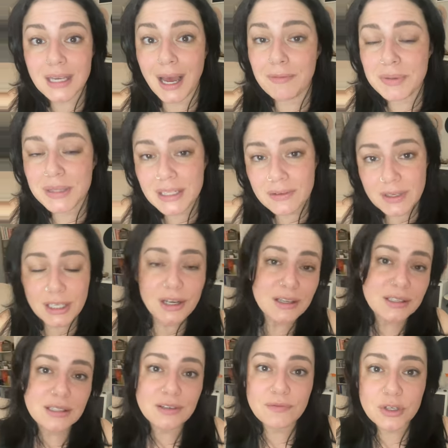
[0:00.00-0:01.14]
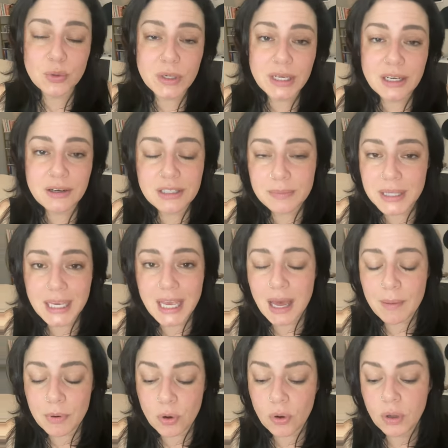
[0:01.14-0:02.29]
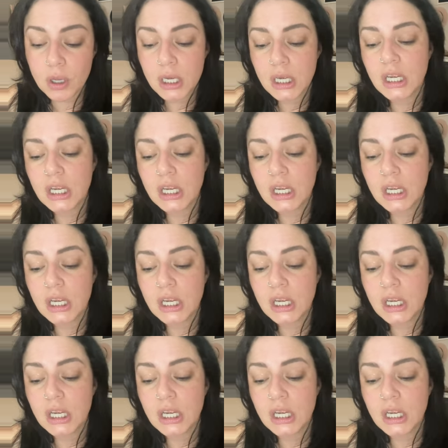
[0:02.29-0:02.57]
I've been living in Austin for 20 years. I'm in the capital.